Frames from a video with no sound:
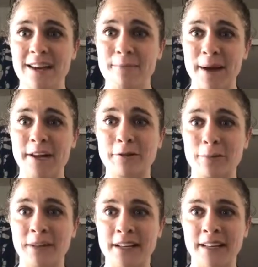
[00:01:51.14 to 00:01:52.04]

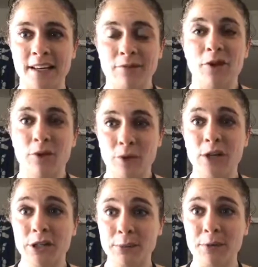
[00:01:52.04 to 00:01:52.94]
microblading, like if you go to a
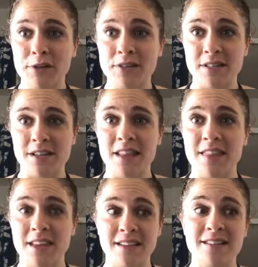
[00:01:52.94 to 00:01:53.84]
good person,
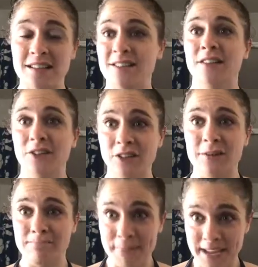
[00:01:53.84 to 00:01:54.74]
that doesn't look
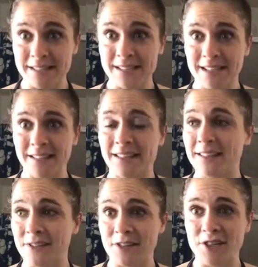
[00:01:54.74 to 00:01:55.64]
amazing. Like
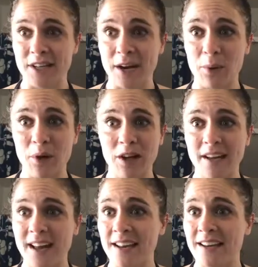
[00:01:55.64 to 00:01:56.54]
there's a chick at work
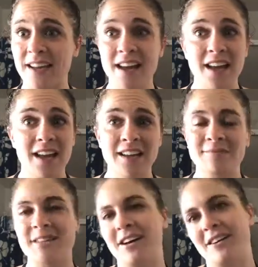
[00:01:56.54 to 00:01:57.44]
and,
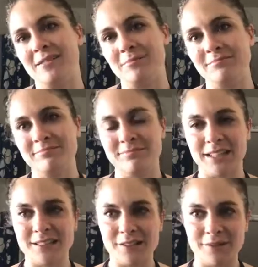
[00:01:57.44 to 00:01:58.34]
oh,
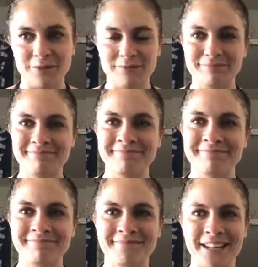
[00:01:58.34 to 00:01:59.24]
bless you,
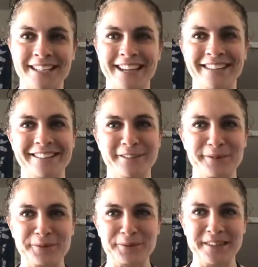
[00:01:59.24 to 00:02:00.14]
my dad, he's so
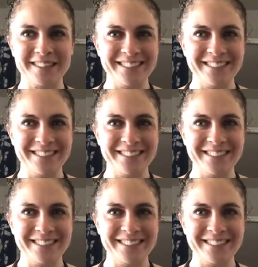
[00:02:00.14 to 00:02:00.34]
sweet.